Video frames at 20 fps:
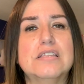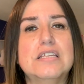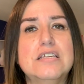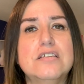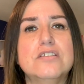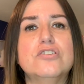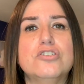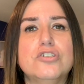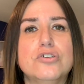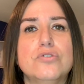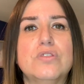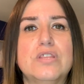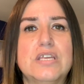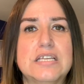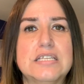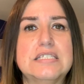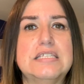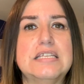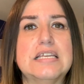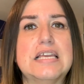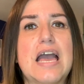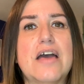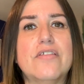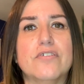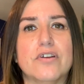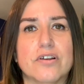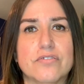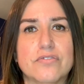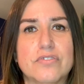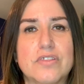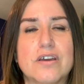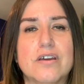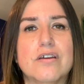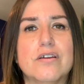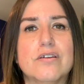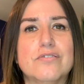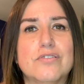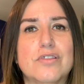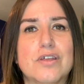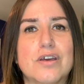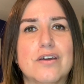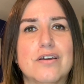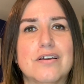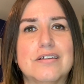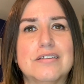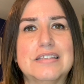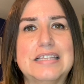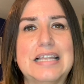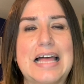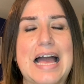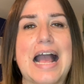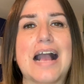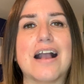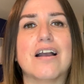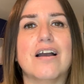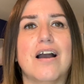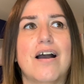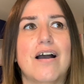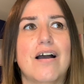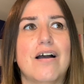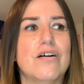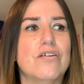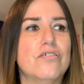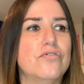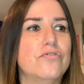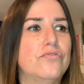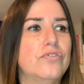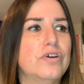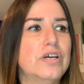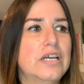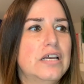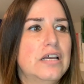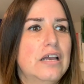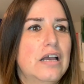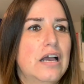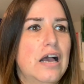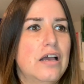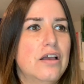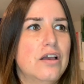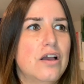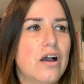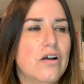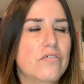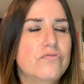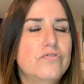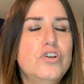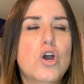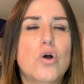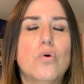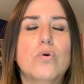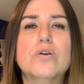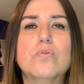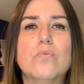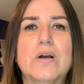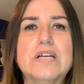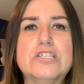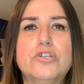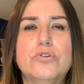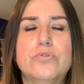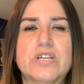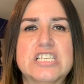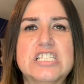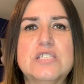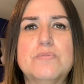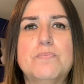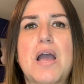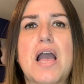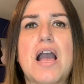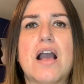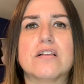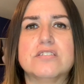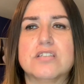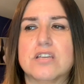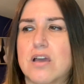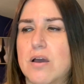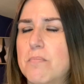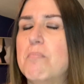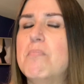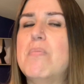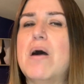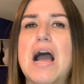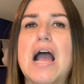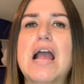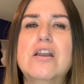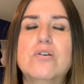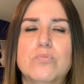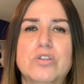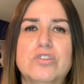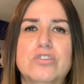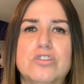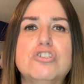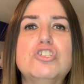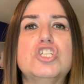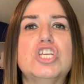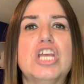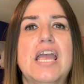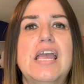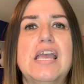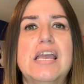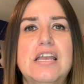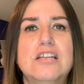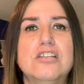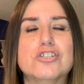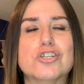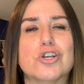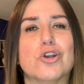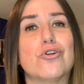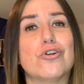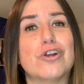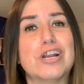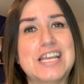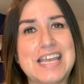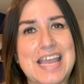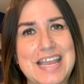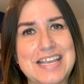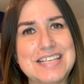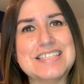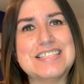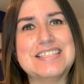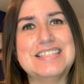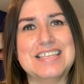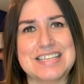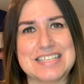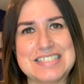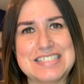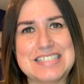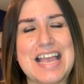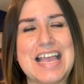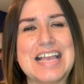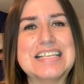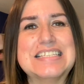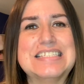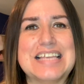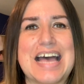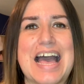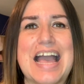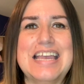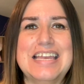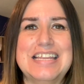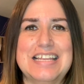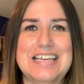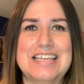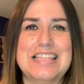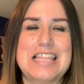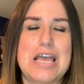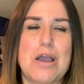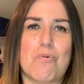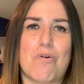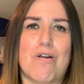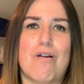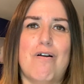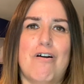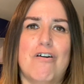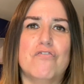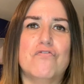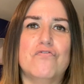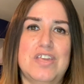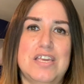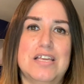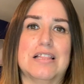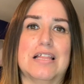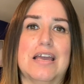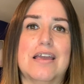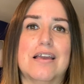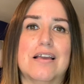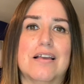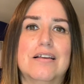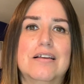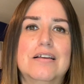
These two things together, the, the lack of, of knowing what to expect combined with the change creates this anxiety that we're all feeling.